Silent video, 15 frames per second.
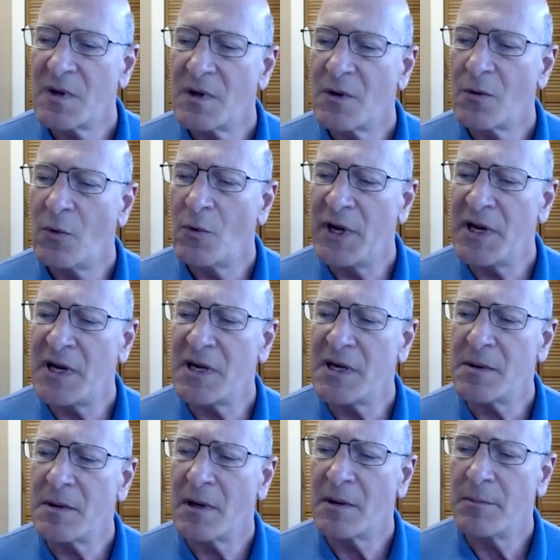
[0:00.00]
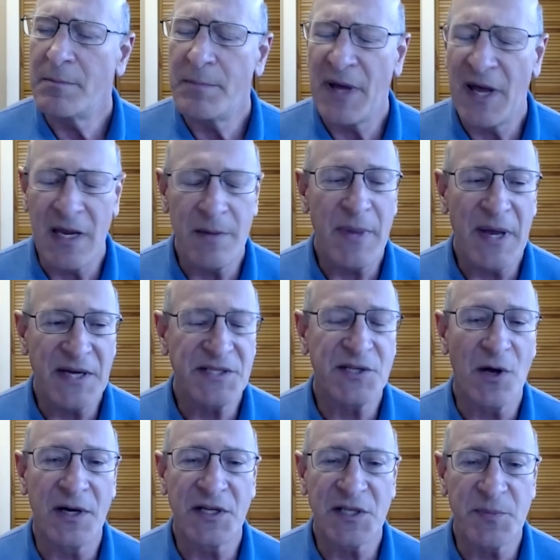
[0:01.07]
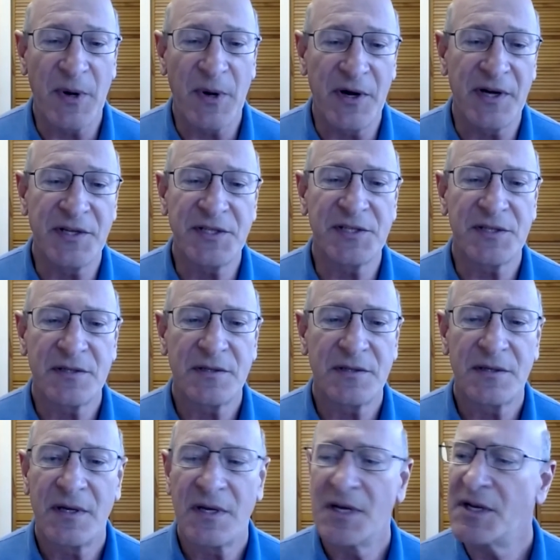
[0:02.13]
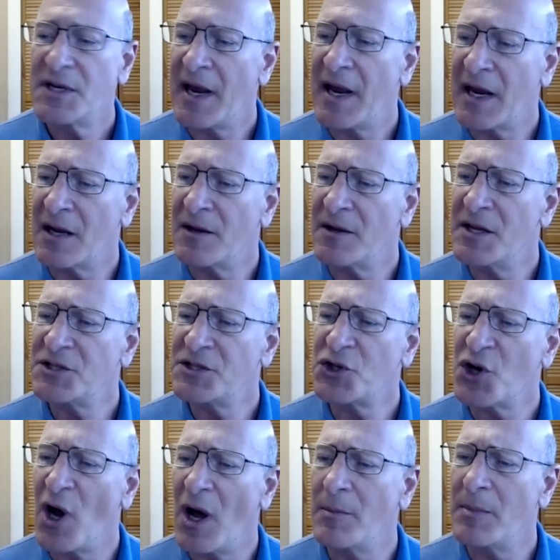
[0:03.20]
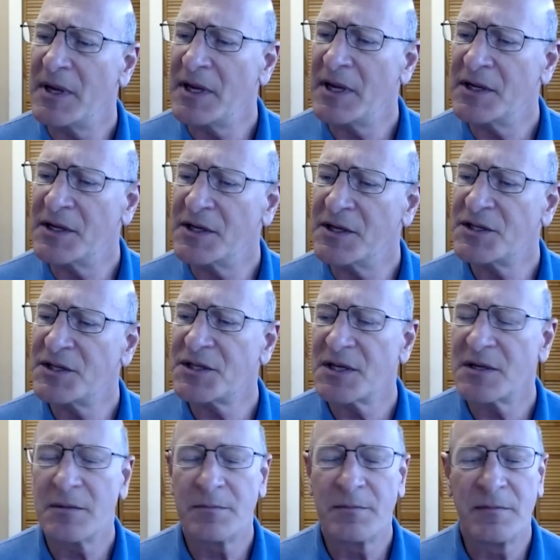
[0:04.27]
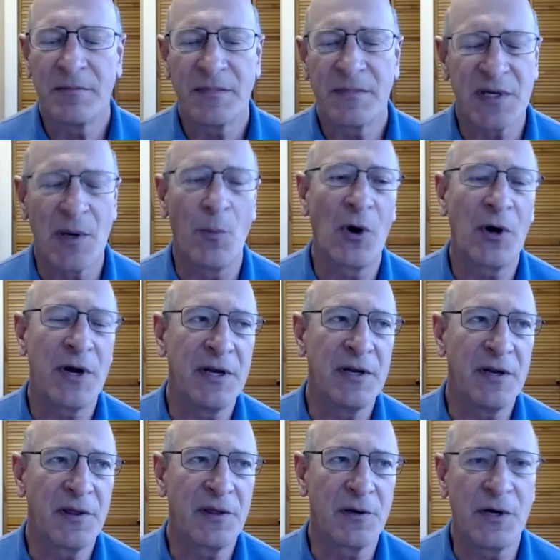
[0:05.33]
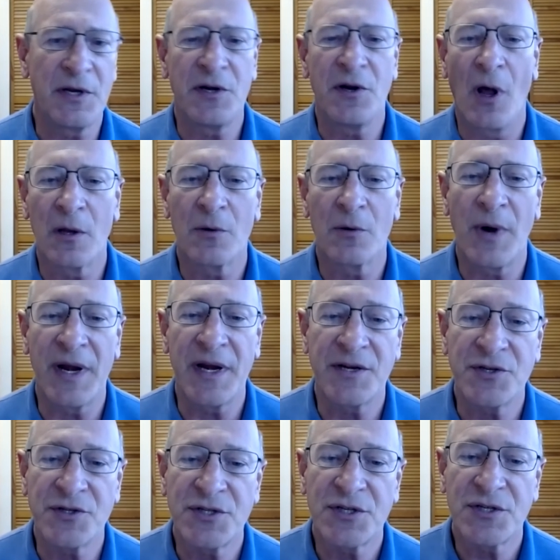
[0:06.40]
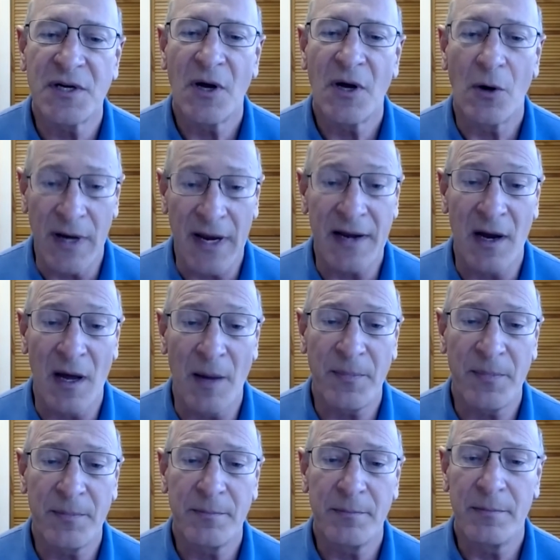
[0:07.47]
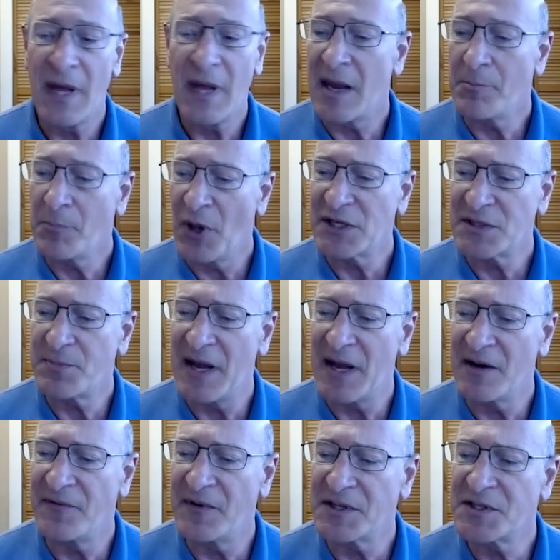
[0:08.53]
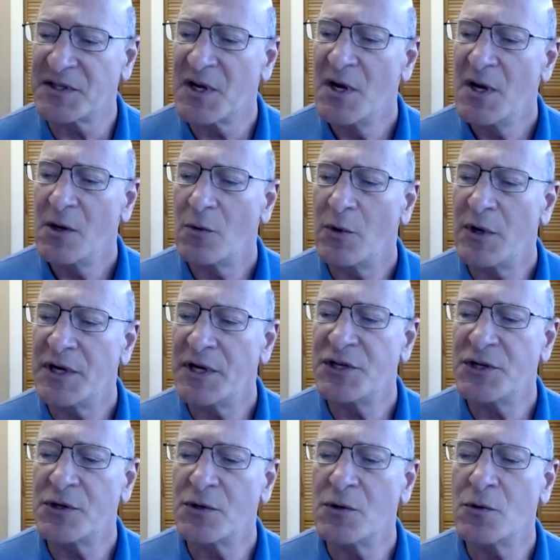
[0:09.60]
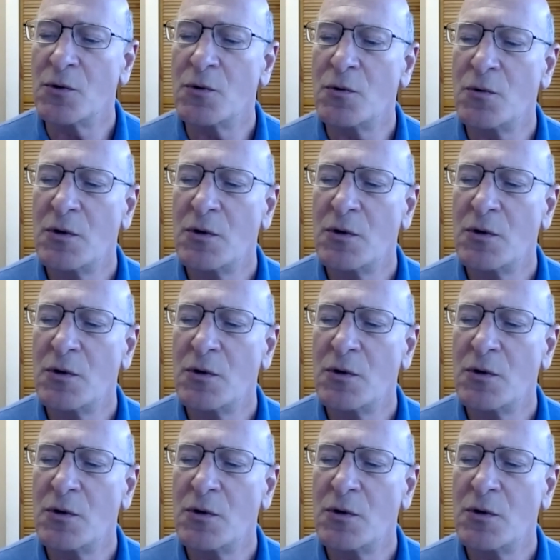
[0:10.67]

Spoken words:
We pay based on experience, and this job is somewhere in the $30 range and up, plus benefits. We do